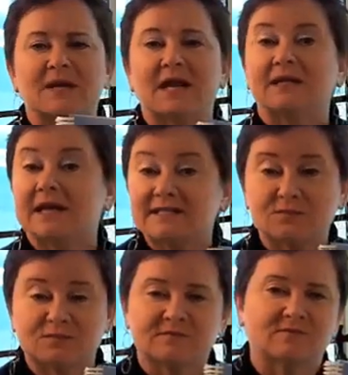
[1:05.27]
I mean, I liked
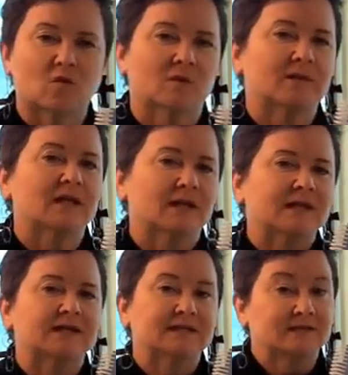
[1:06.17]
it before, but I
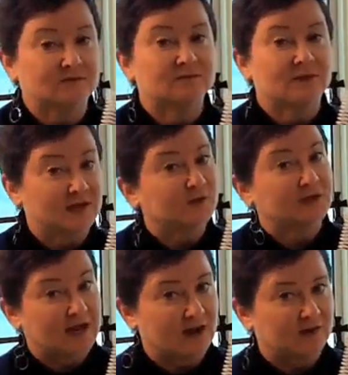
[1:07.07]
like it even better
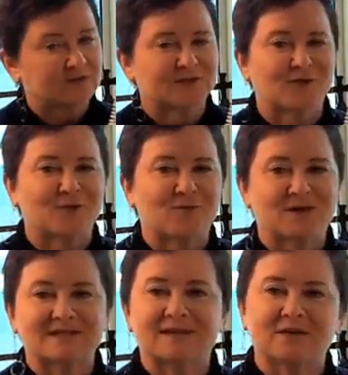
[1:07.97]
now. So I
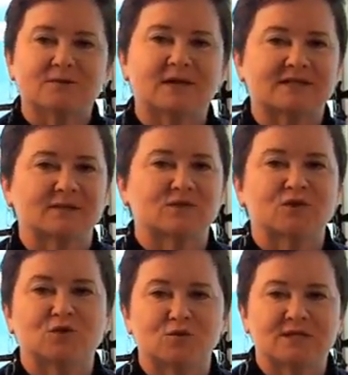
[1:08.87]
want to tell you about some of
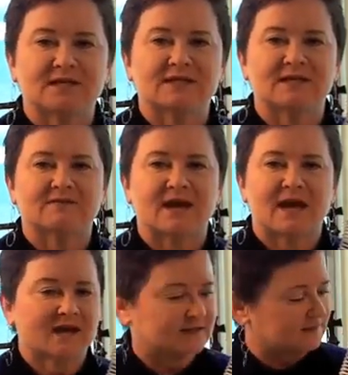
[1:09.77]
the new things they've
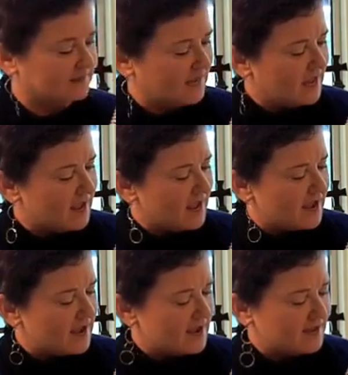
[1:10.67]
added
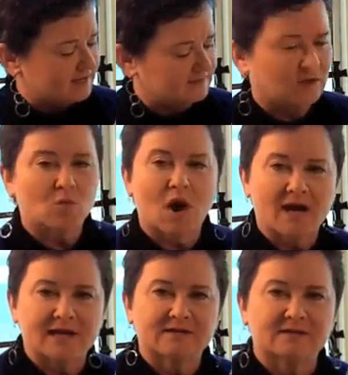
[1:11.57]
and
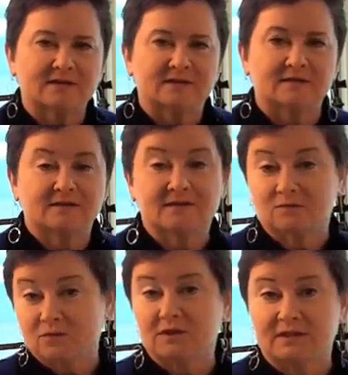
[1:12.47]
why I think it is
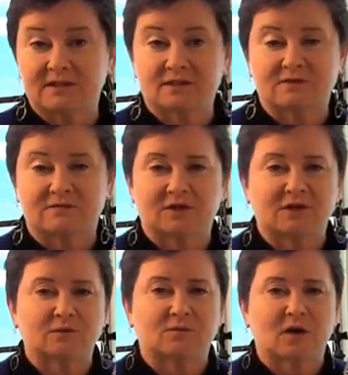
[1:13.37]
really such a
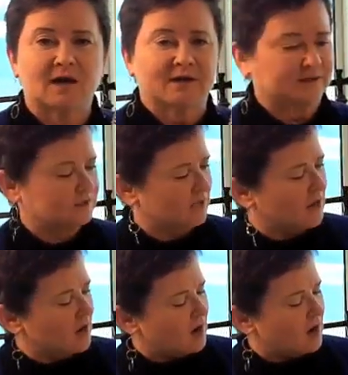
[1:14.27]
very good product.